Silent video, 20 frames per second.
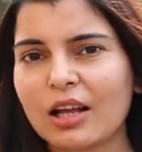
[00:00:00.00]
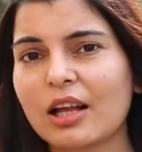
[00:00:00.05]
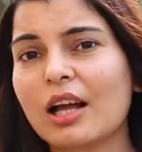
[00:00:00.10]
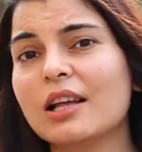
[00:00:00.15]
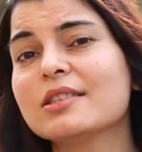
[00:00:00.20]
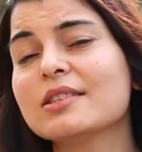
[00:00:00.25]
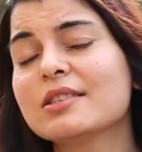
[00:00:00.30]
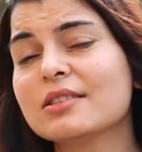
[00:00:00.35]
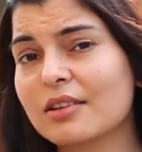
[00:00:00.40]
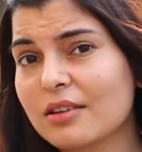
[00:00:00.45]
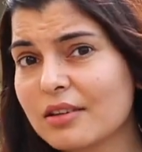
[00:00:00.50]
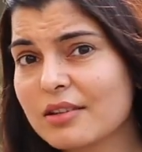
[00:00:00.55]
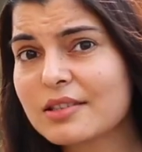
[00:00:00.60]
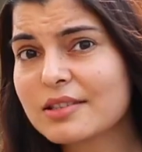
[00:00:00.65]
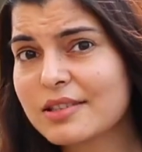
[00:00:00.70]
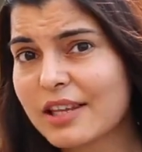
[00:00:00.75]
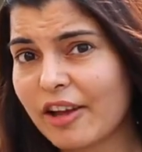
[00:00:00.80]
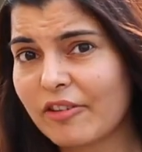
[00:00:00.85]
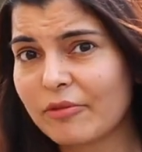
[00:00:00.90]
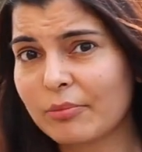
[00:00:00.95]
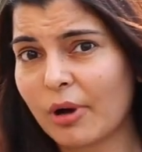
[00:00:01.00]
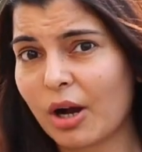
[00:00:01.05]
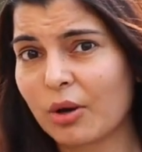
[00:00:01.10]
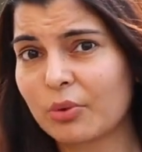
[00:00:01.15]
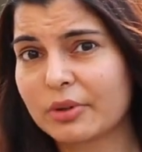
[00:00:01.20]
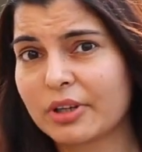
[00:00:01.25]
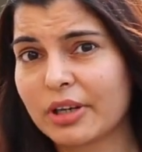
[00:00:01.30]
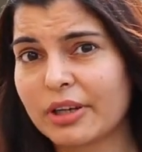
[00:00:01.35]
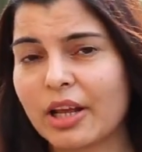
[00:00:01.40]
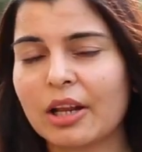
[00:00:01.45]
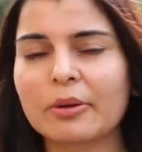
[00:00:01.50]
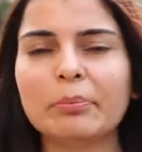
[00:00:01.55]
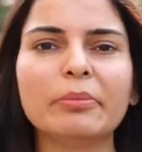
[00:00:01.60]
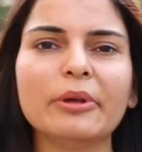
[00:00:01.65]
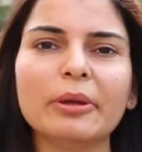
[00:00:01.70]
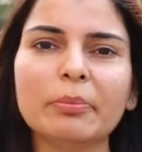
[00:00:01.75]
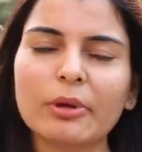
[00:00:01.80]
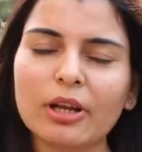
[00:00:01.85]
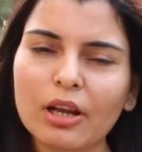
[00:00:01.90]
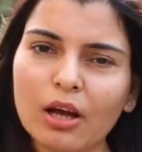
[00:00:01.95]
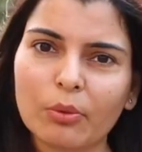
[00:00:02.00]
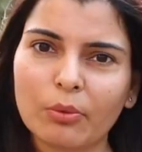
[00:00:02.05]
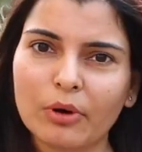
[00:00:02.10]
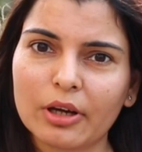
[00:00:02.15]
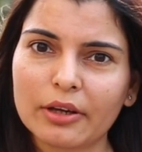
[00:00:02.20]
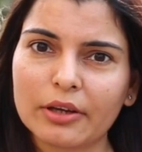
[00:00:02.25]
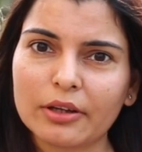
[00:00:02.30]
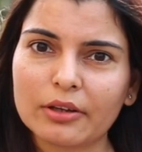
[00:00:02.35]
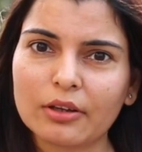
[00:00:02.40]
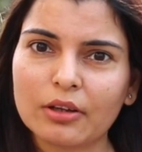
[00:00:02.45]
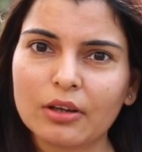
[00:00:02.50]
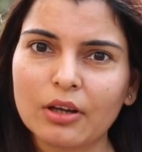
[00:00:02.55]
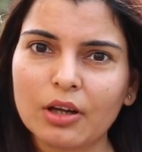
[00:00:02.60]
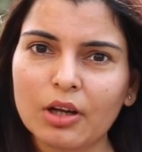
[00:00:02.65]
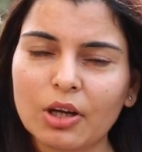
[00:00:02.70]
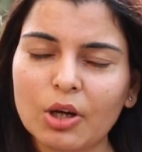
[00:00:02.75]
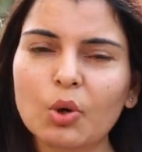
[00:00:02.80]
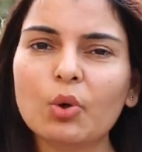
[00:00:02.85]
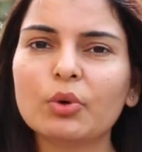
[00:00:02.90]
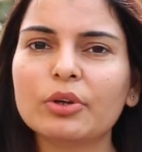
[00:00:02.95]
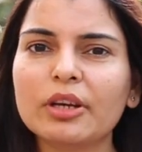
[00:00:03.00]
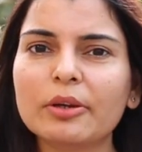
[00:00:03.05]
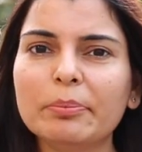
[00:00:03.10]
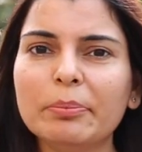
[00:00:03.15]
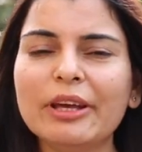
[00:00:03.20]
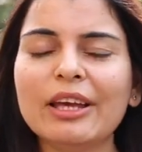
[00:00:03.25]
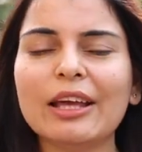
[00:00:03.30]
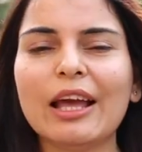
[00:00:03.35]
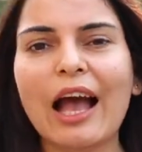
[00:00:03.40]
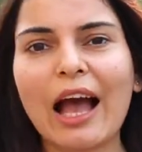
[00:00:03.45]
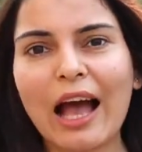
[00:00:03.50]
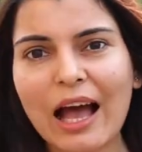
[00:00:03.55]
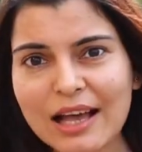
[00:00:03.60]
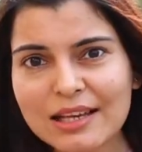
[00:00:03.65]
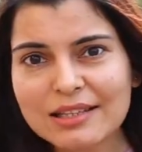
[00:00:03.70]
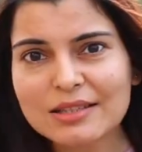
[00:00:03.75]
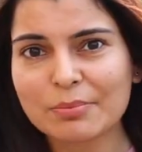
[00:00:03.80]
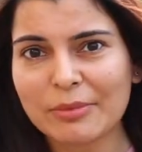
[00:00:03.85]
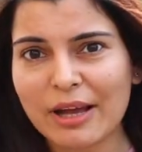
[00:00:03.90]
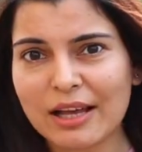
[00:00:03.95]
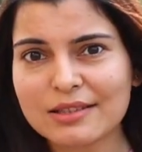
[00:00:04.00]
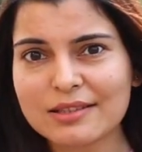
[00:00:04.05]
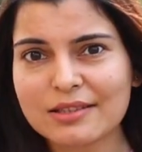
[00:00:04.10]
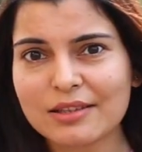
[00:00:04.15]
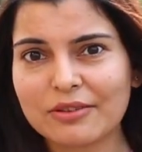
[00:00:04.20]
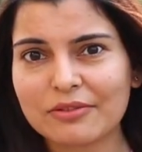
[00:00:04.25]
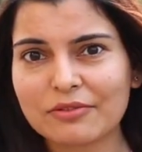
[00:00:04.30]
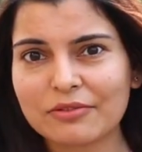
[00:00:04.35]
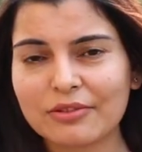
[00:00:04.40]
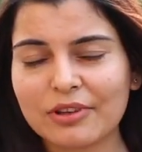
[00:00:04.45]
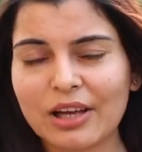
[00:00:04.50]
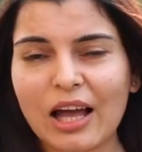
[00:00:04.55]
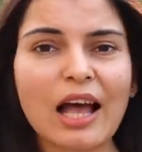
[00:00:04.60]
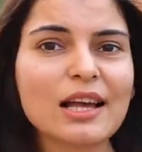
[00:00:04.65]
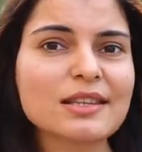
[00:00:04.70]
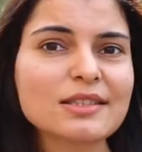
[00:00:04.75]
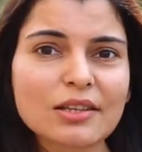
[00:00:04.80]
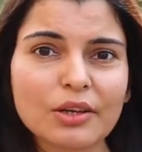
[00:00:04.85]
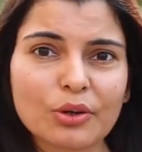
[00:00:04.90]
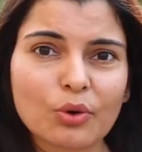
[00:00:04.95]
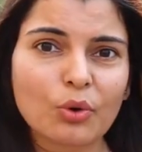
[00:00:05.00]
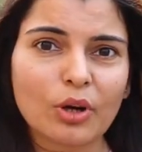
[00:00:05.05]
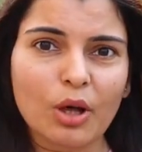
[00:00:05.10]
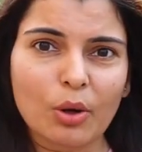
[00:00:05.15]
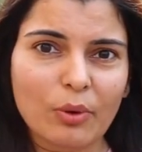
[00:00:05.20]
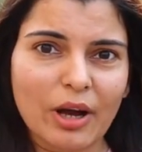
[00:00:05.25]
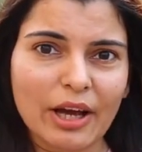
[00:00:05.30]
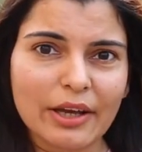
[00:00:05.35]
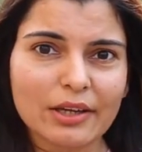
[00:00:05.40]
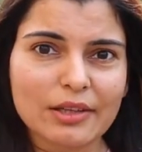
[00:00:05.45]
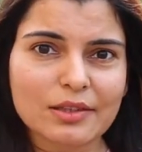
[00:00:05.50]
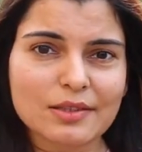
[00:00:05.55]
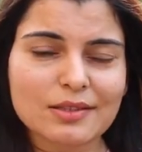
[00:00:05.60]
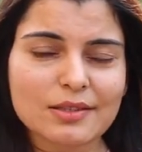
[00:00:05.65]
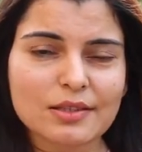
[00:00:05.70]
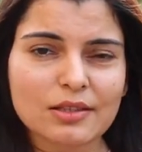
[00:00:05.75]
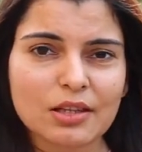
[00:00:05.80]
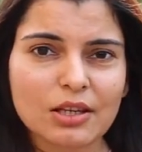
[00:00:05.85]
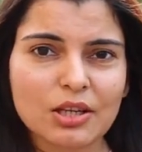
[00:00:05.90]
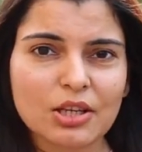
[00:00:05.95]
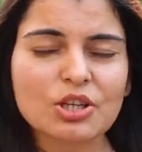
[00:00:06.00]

Concerns have mounted and people are worried. Could it be as massive as coronavirus?